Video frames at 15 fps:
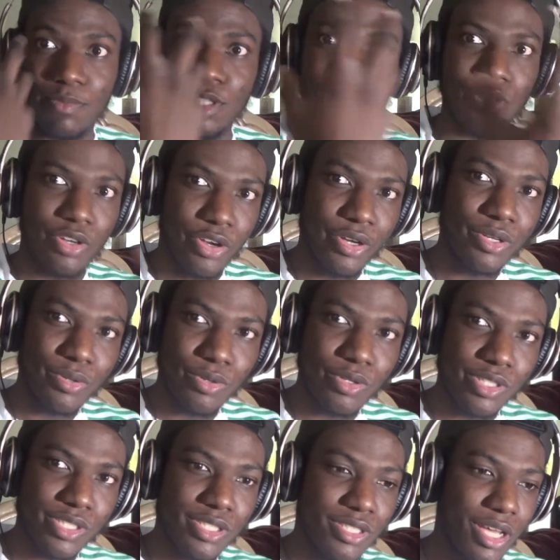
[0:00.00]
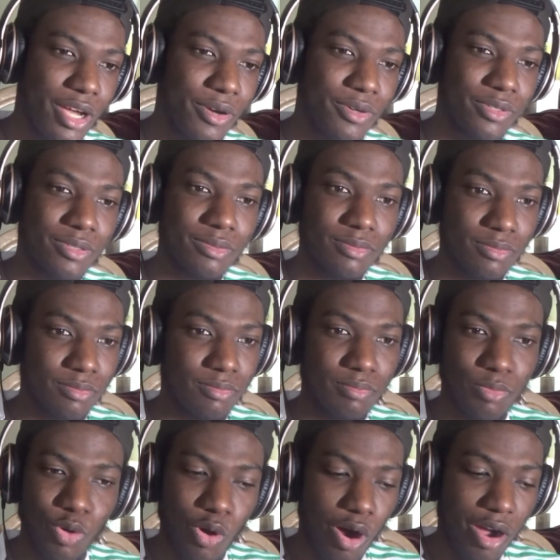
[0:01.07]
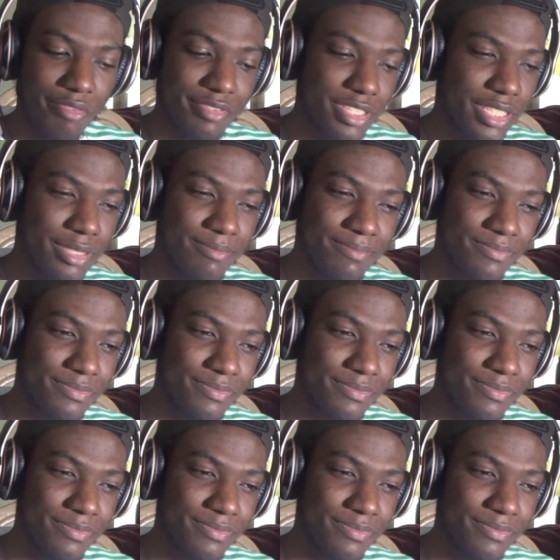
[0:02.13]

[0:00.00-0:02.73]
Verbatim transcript: nerdcore sound more often.